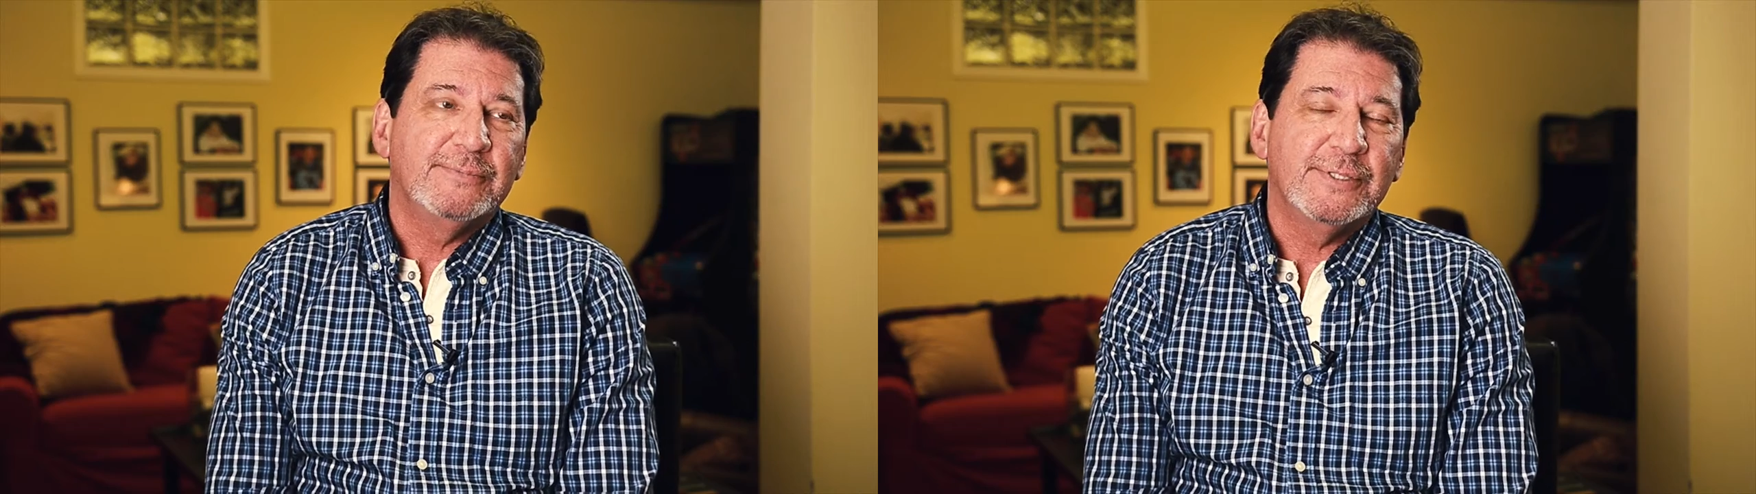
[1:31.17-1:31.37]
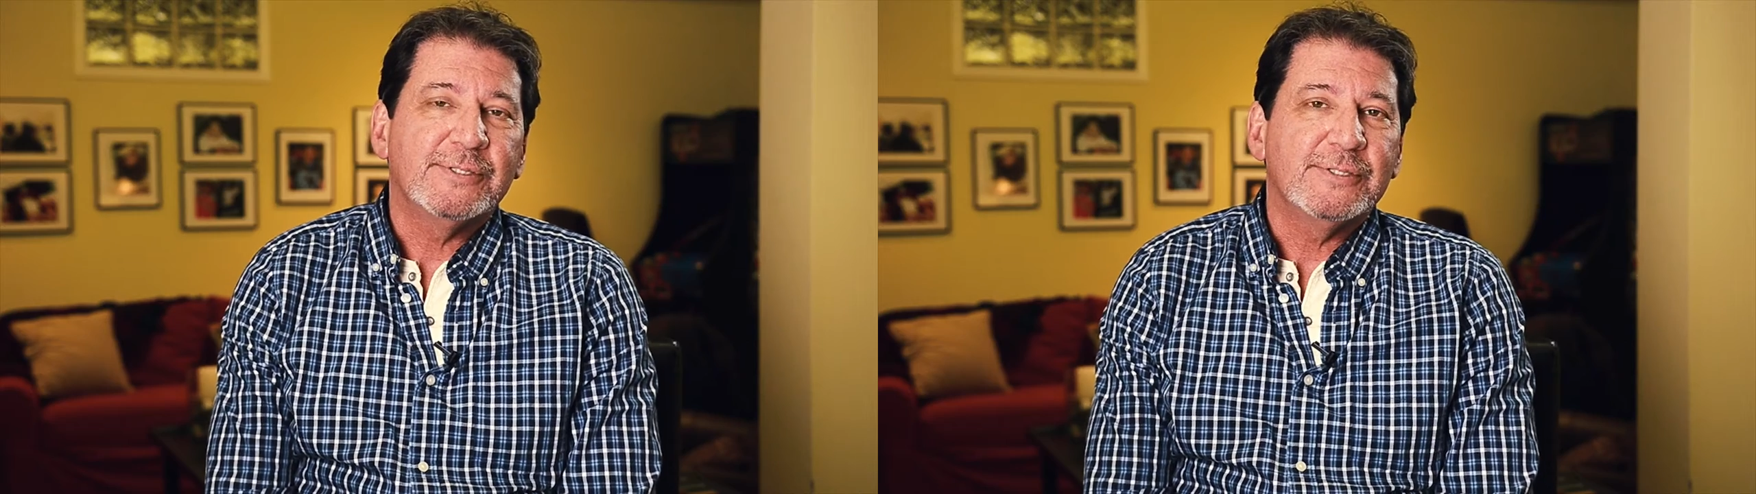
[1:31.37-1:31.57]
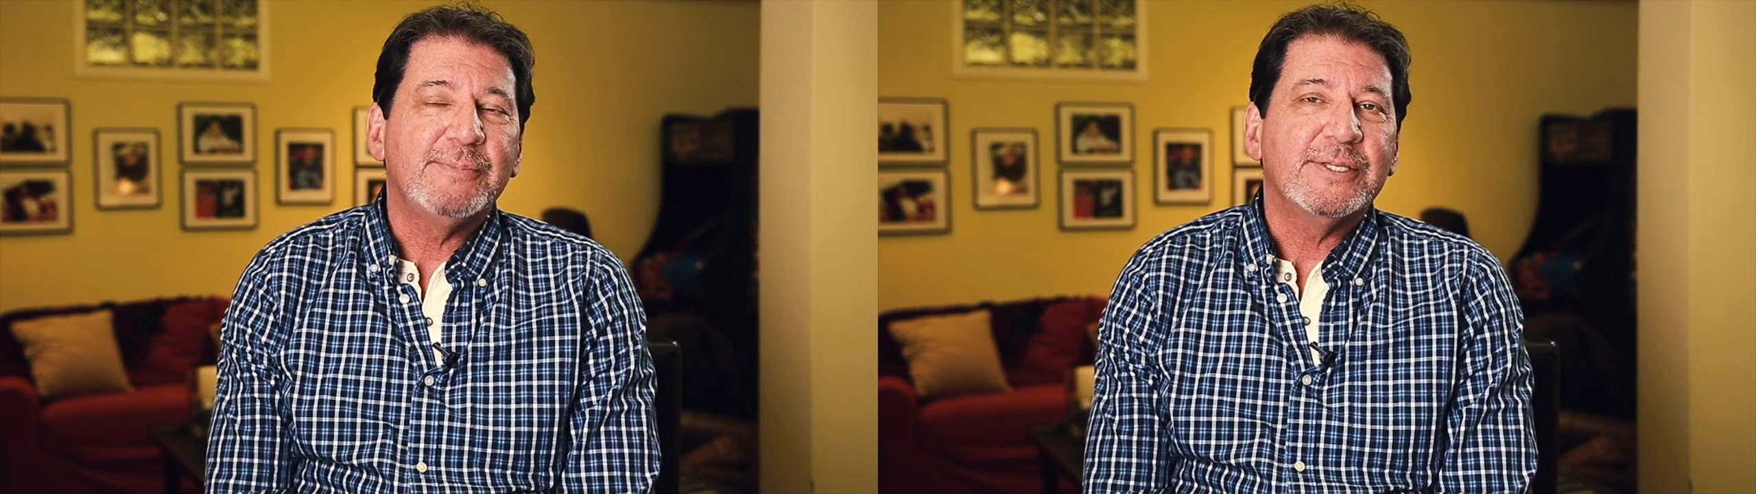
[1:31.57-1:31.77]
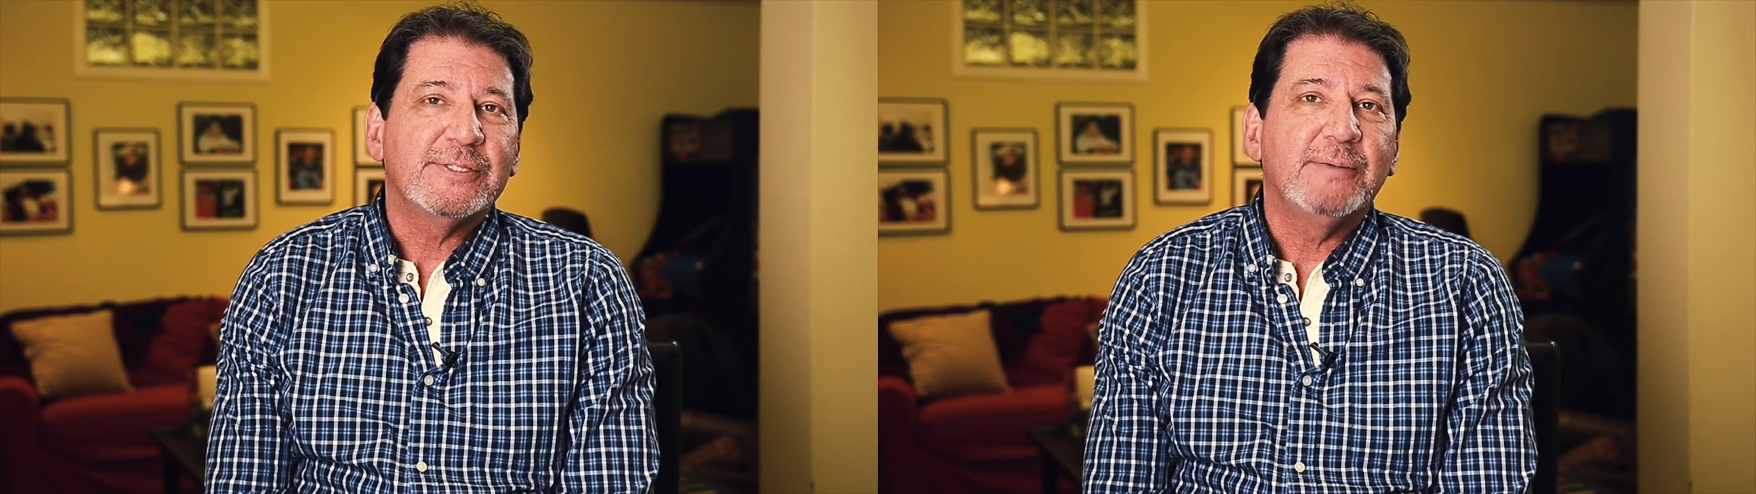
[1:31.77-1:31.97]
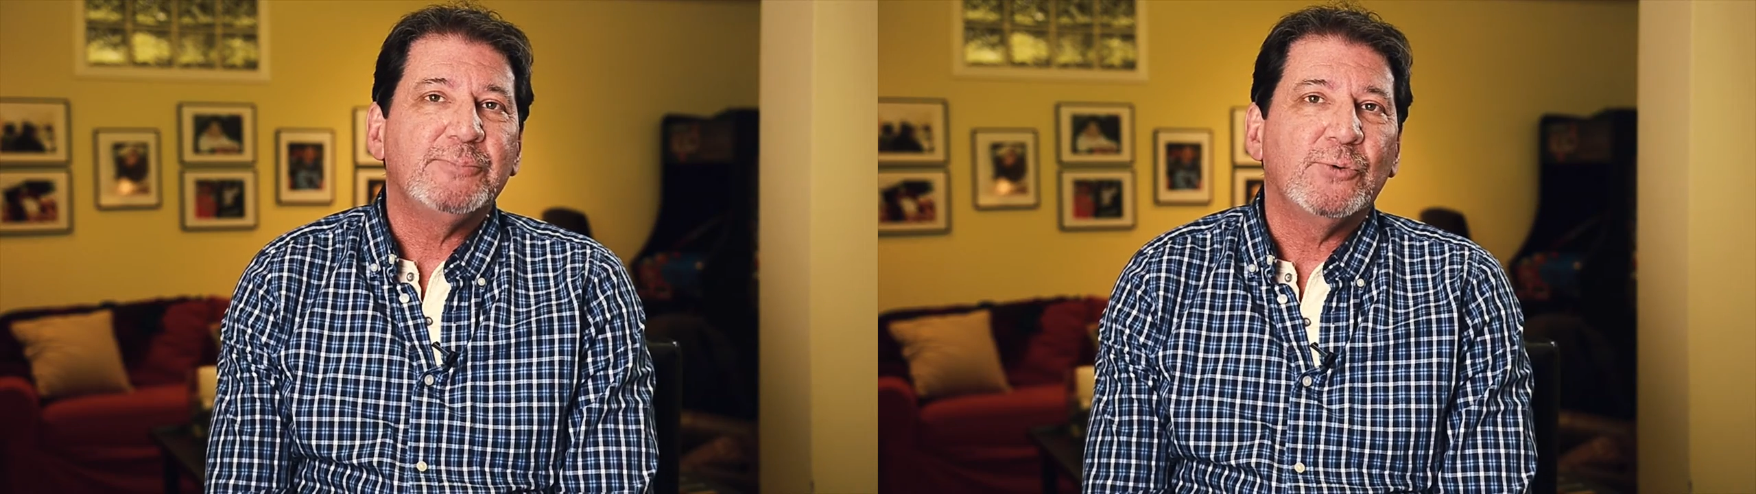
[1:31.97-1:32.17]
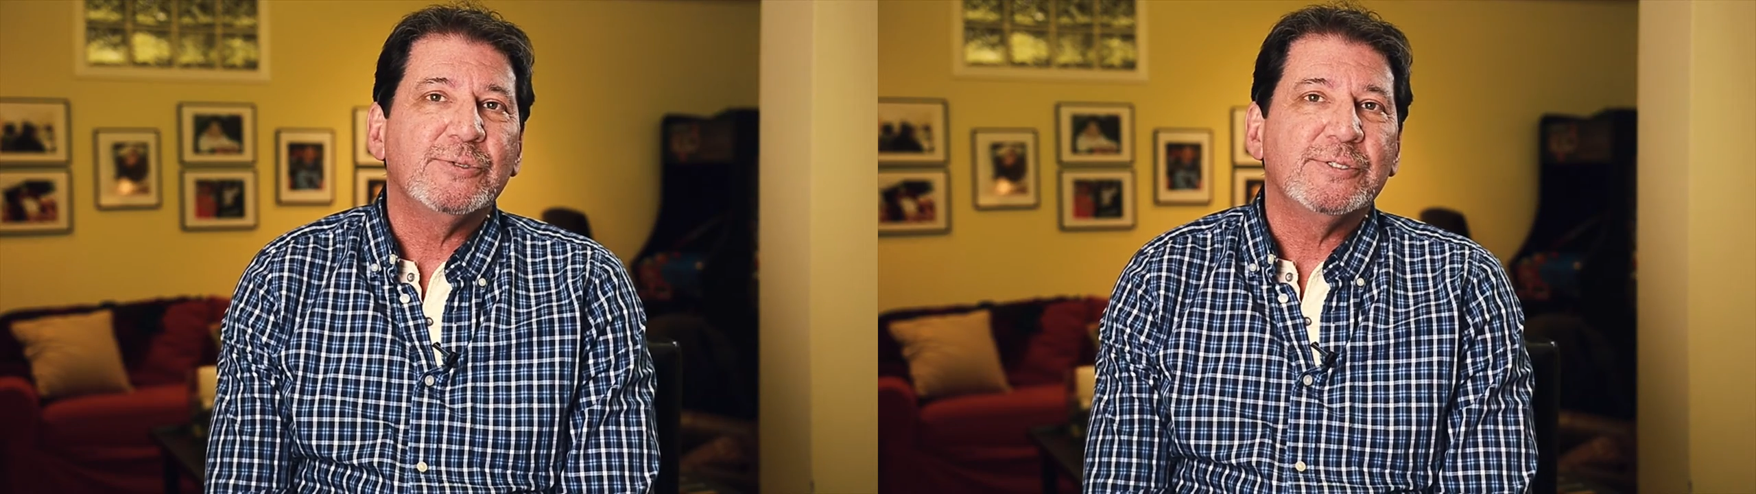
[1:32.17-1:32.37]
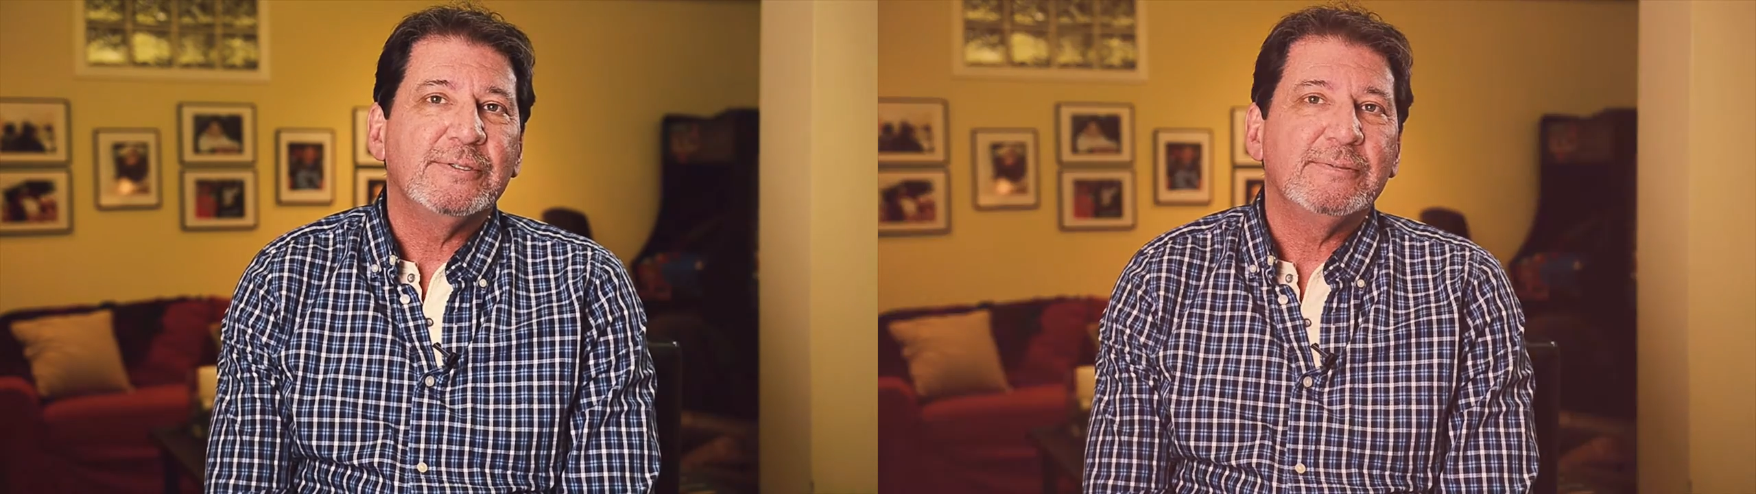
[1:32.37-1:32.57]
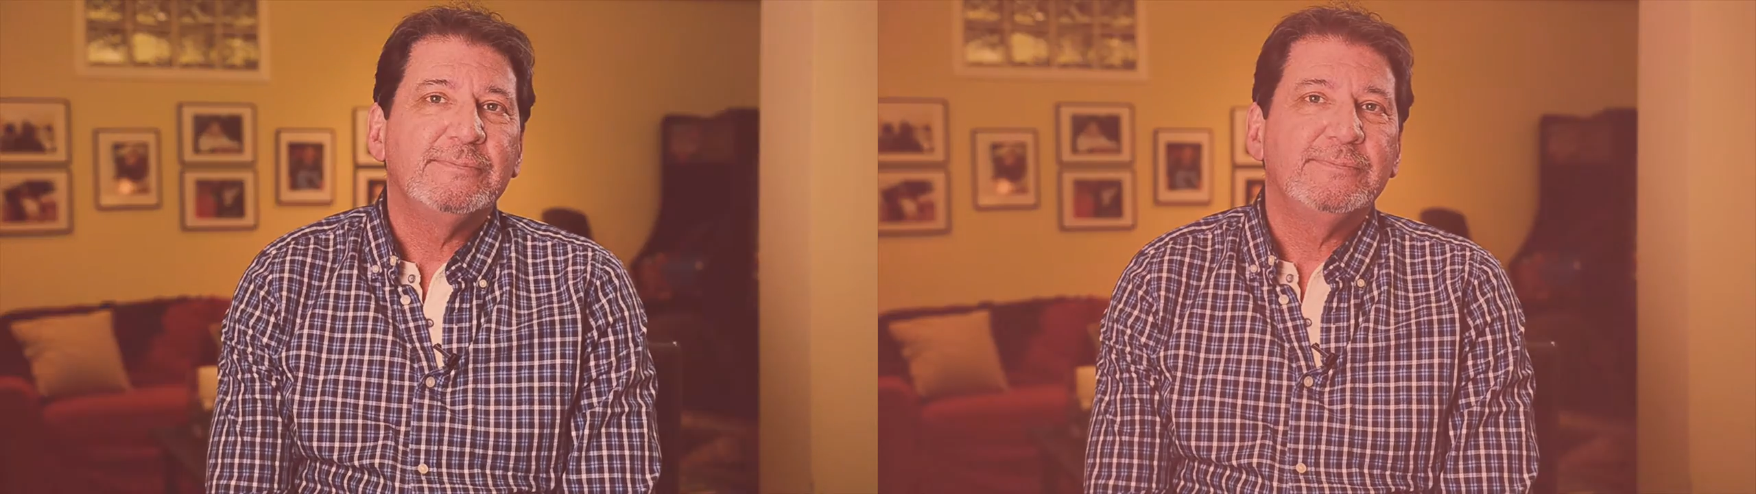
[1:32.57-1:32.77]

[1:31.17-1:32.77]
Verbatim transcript: this is my step towards it.